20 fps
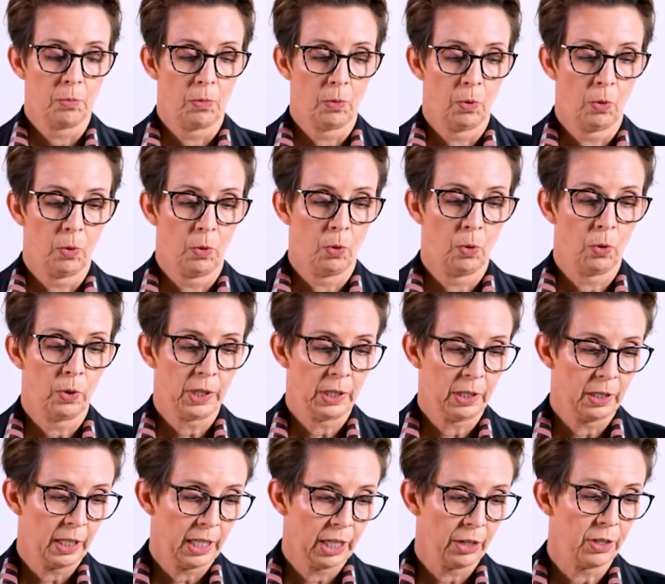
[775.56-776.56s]
or
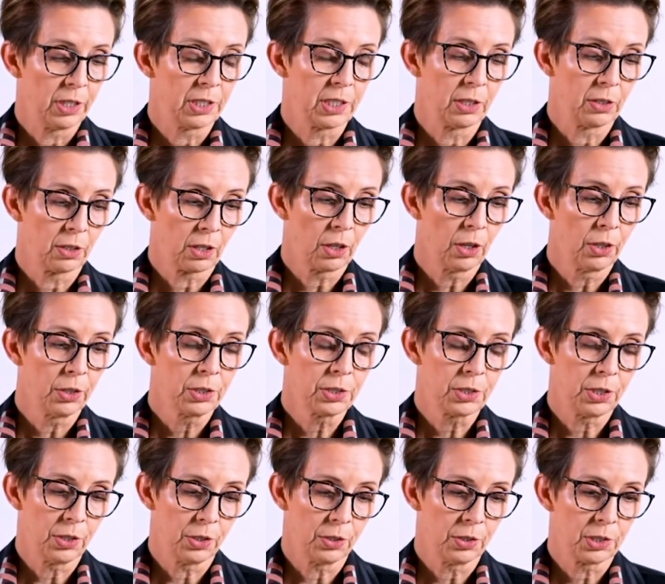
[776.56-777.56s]
in areas that are close to
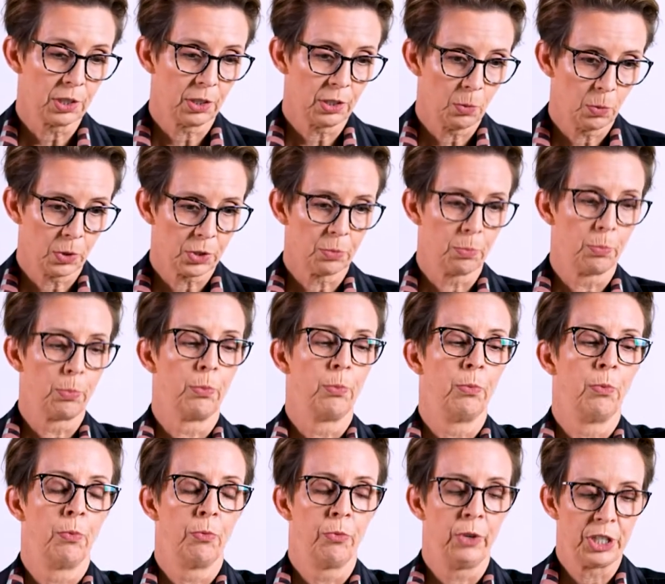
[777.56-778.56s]
you. So you want to
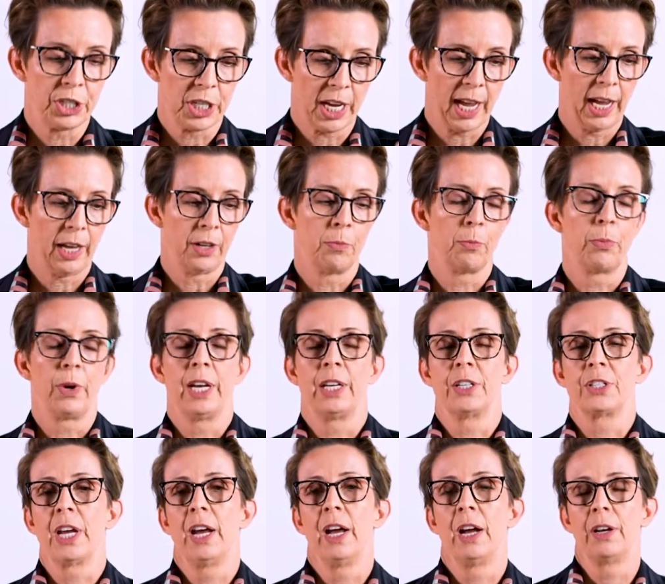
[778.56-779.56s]
reach out and
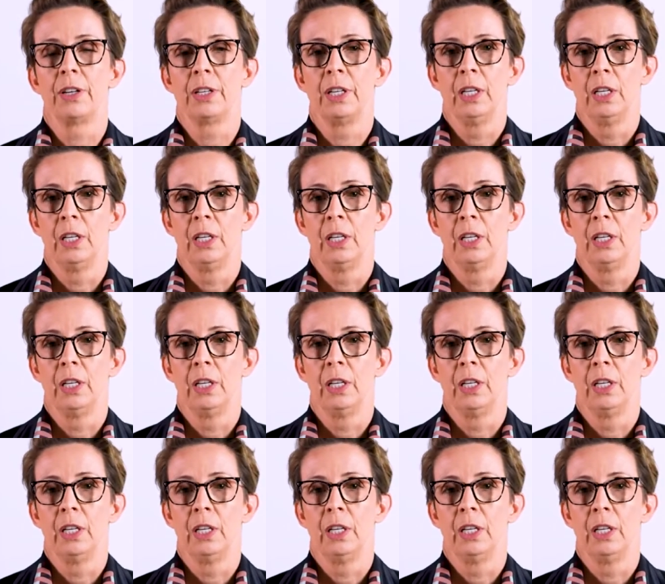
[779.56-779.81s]
branch out.